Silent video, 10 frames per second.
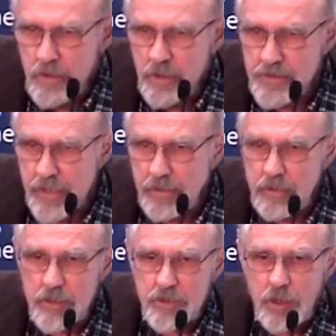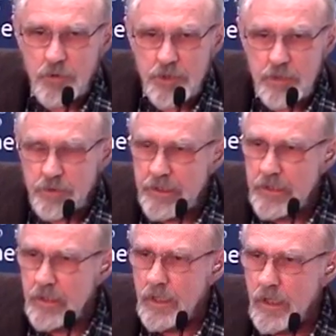The second is that we're
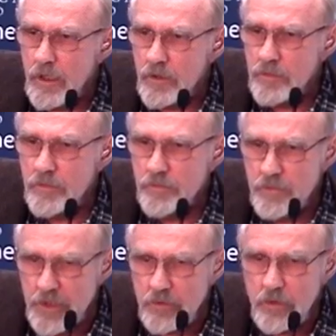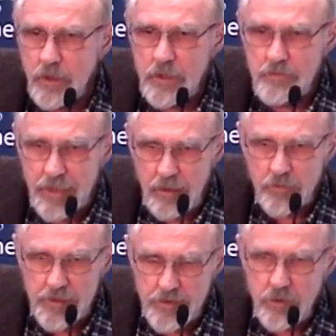depleting our mineral and metal
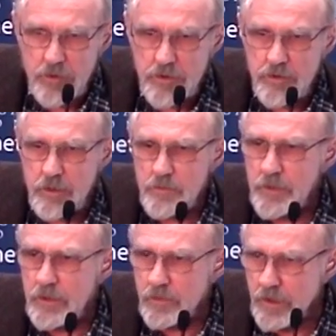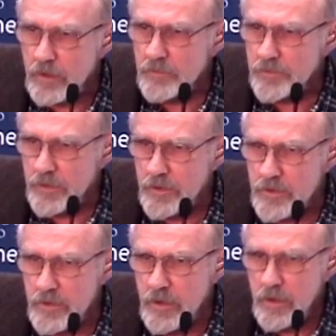resources that have been critical for
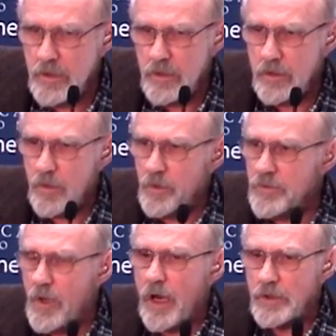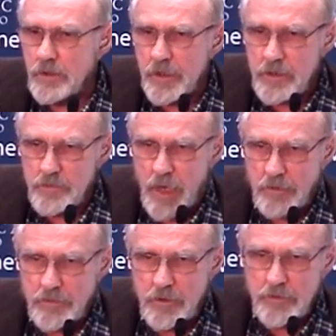this. You know, we talked earlier
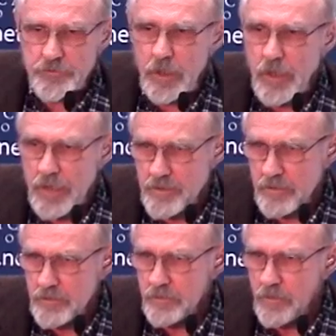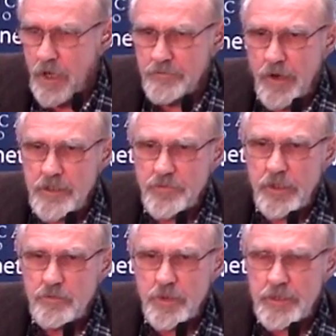about fertilizers, rock
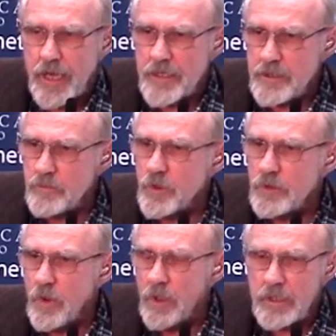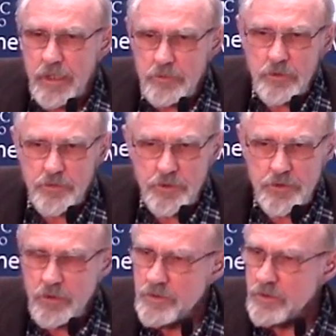phosphate and potassium. We're drawing down those
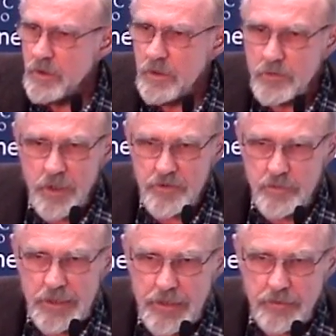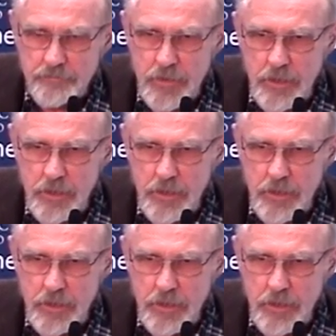resources all across the planet.